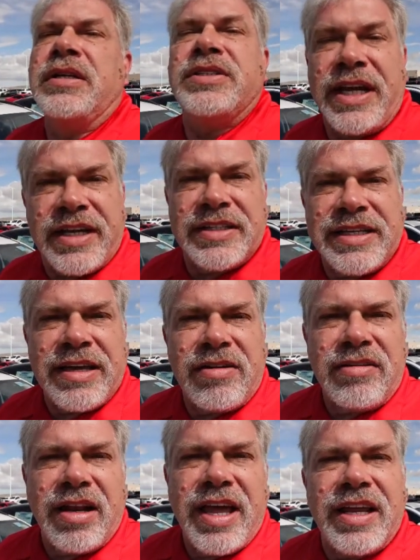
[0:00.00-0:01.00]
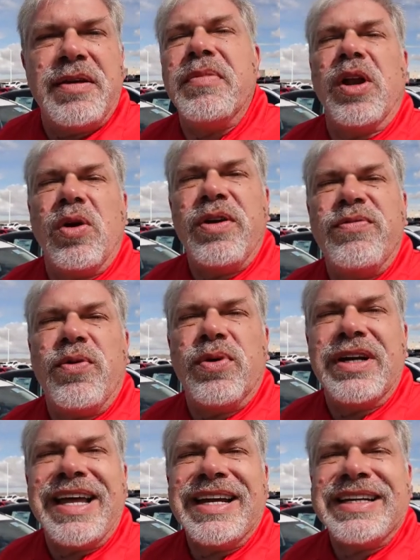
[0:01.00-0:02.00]
Check us out online at
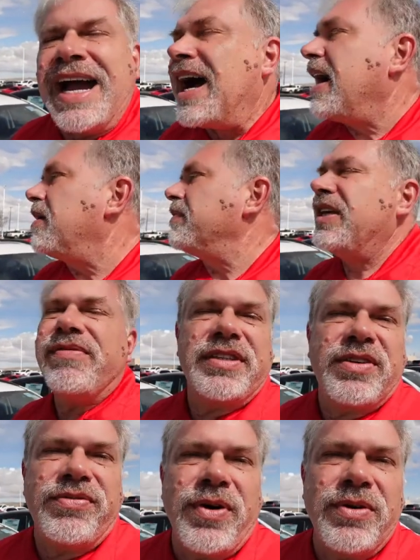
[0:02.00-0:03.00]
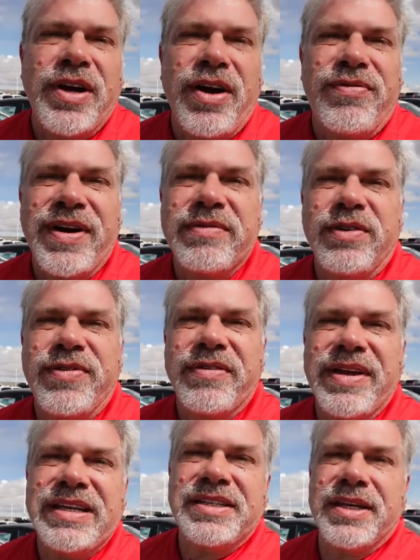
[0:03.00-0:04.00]
MelloyFord.com. Give us a phone call,
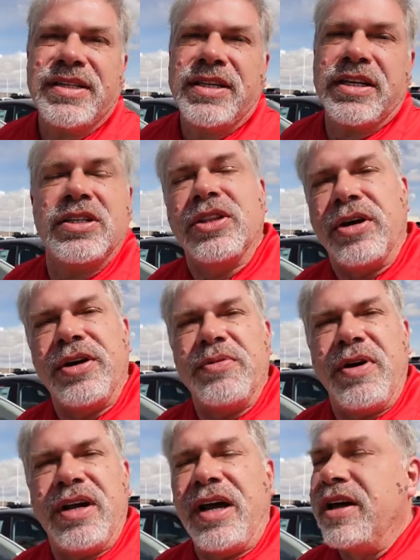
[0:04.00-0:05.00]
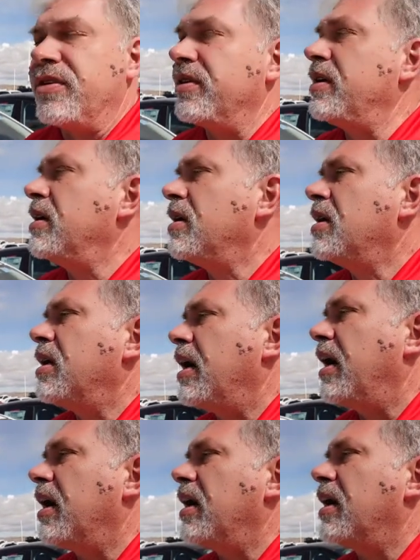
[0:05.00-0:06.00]
505-866-3100.
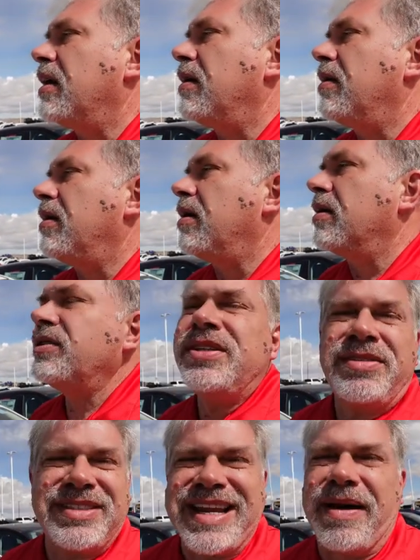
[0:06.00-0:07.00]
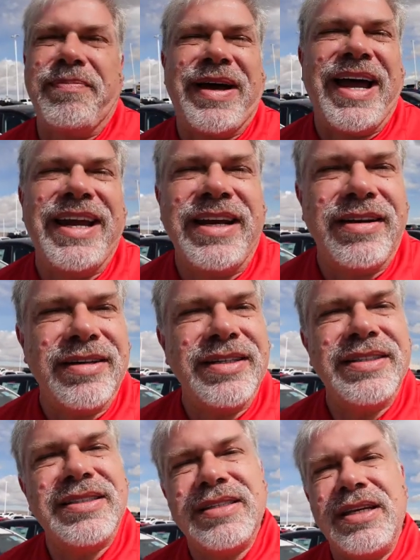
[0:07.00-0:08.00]
Or just stop by here
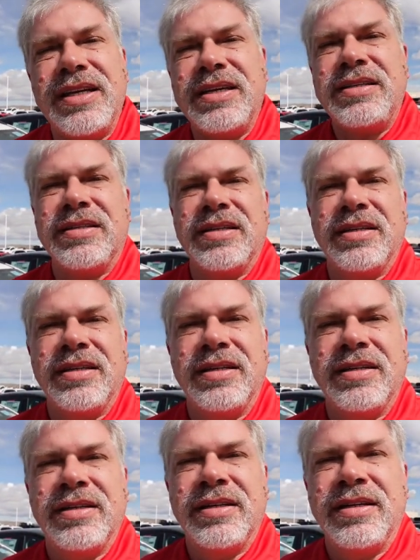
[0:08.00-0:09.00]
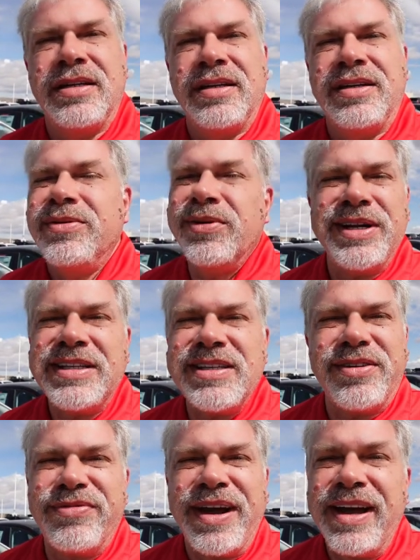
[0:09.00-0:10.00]
and see us. We're easy
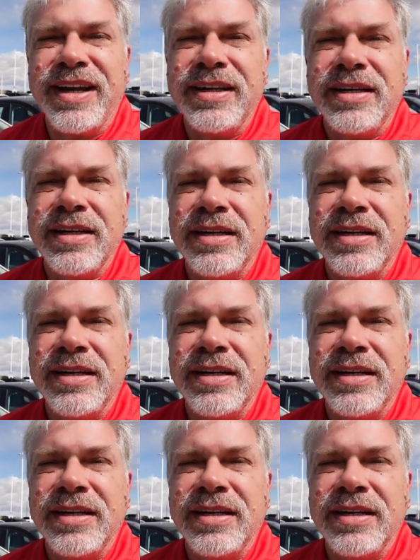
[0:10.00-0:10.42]
to find.